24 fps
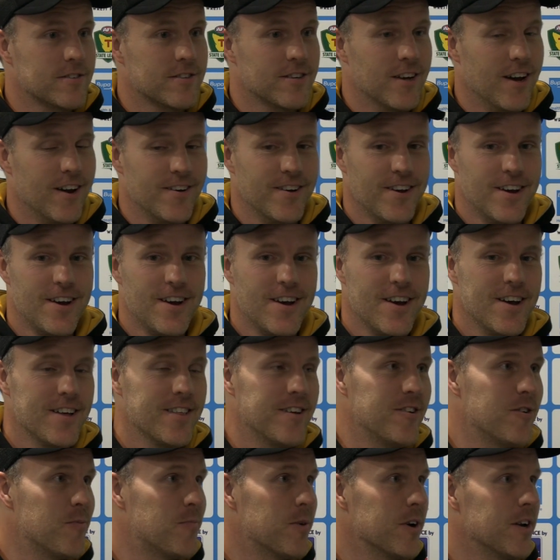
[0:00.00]
So
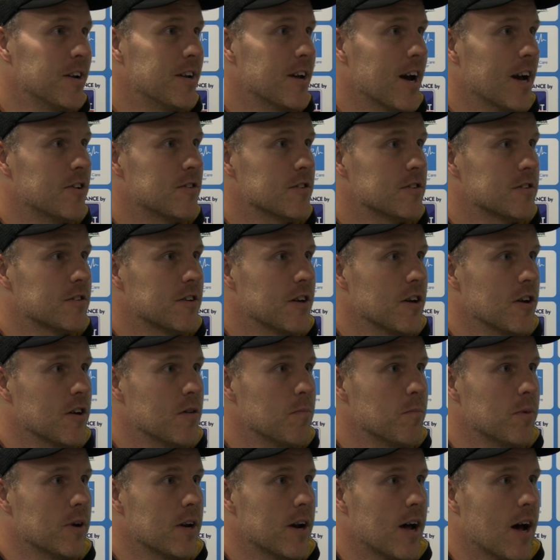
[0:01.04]
they're a pretty dangerous
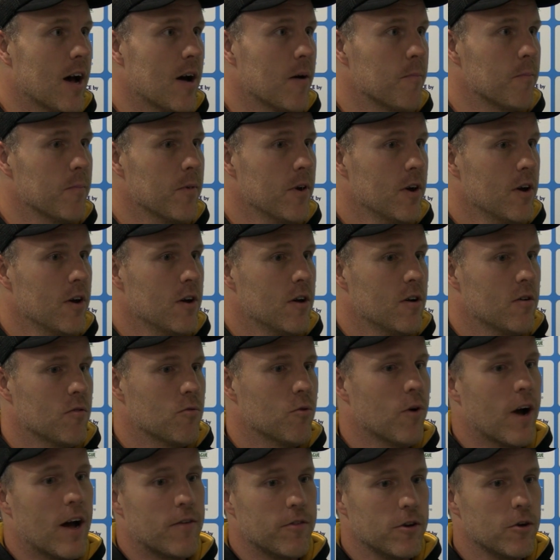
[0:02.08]
team. But
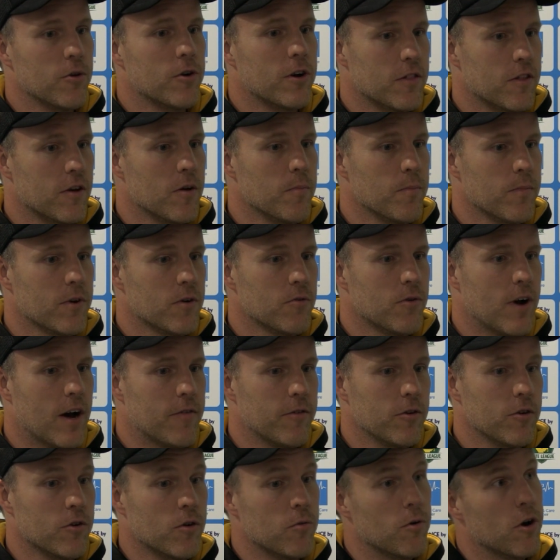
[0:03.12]
we'll have a look at them. We'll
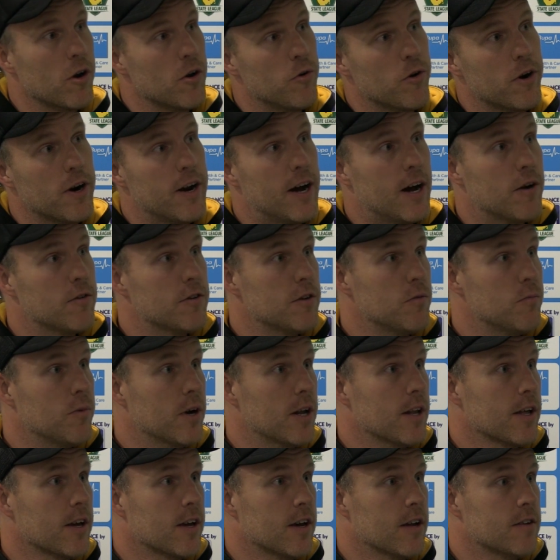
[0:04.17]
have a look at what Lauderdale did
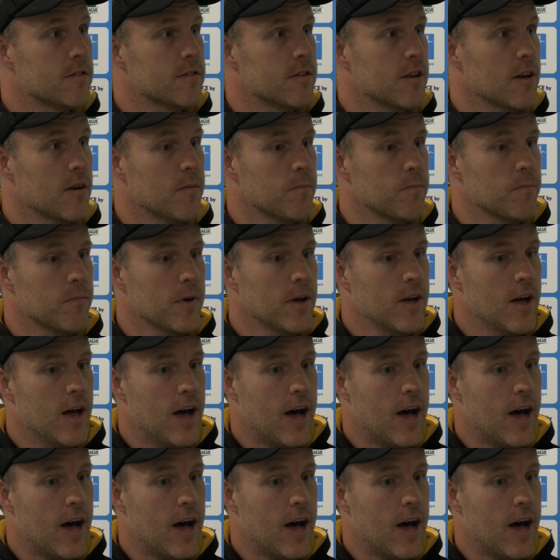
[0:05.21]
well against them